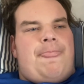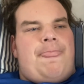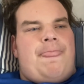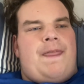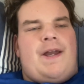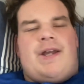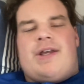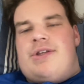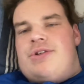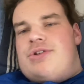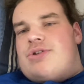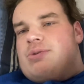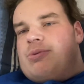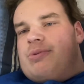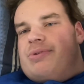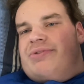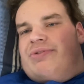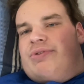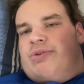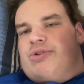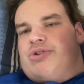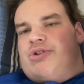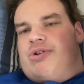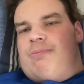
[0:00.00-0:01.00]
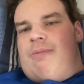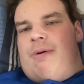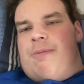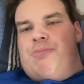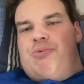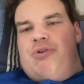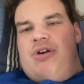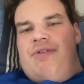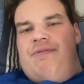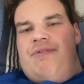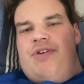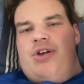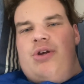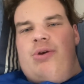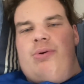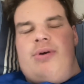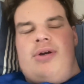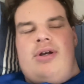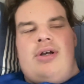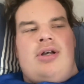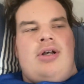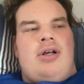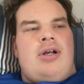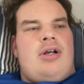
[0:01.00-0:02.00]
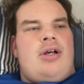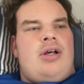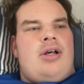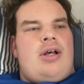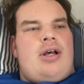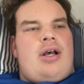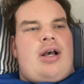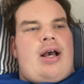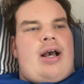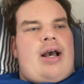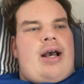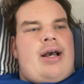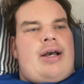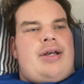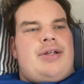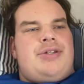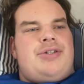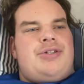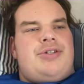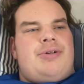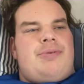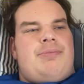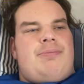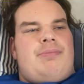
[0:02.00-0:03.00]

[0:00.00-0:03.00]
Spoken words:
Thank you so much for watching my preview and